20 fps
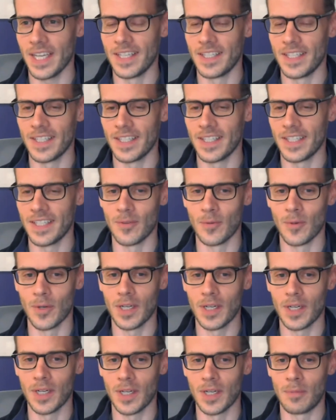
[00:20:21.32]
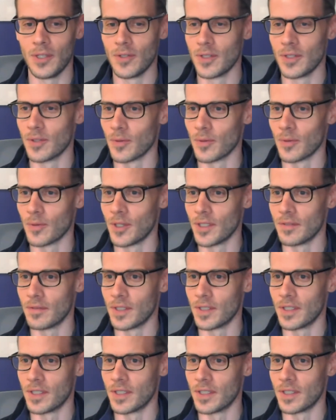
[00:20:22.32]
And we're going to put you in the
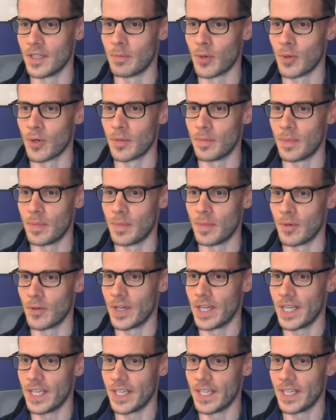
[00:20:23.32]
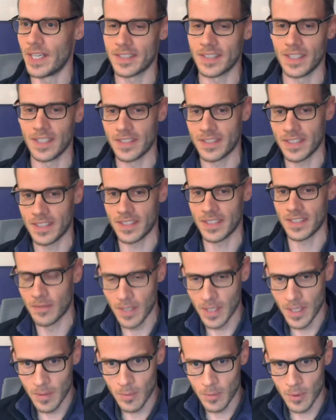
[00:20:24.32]
role of a board member, right? And say,
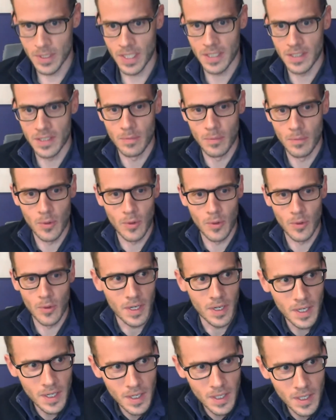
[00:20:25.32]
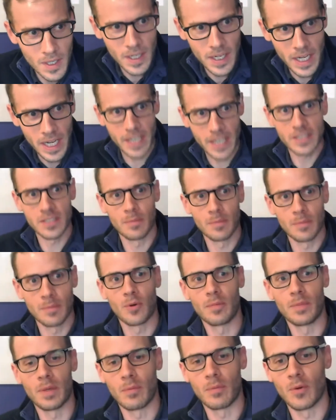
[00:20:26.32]
instead of presenting to the board, as a
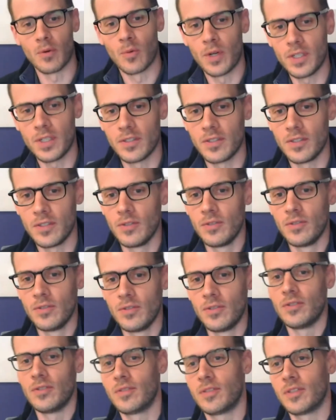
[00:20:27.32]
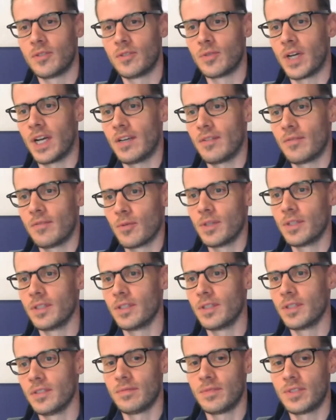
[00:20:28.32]
board member, what do you do to drive
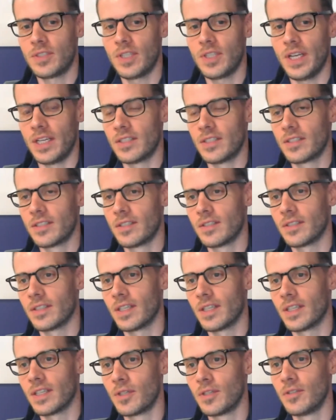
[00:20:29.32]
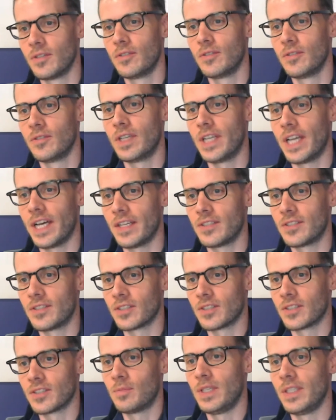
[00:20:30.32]
real change? Like, what do you do to not
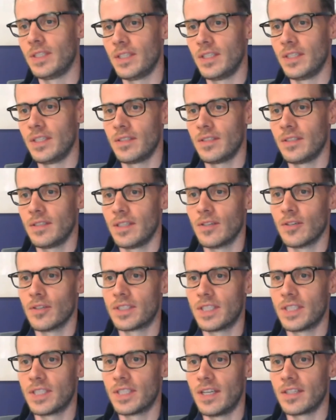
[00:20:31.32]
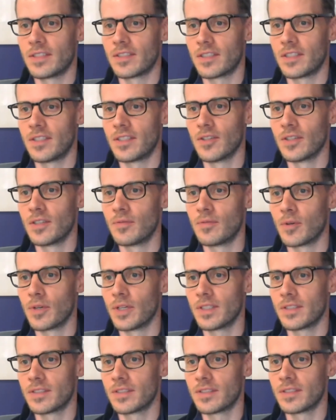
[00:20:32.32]
just be the irritating security
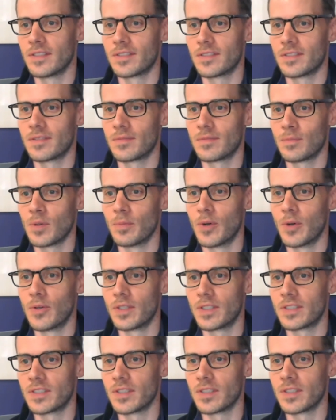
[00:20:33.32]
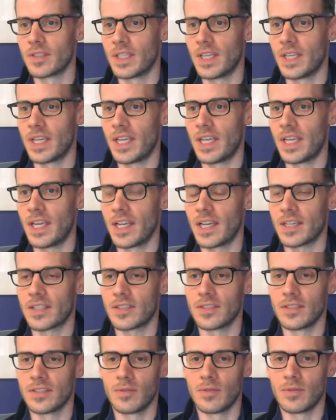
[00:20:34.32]
voice that's promoting something they can't
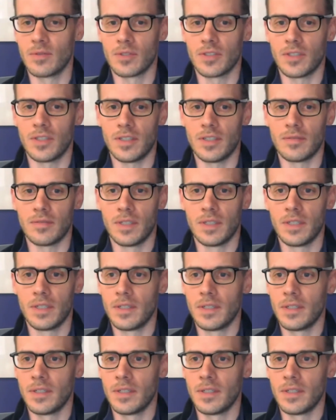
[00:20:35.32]
actually resolve?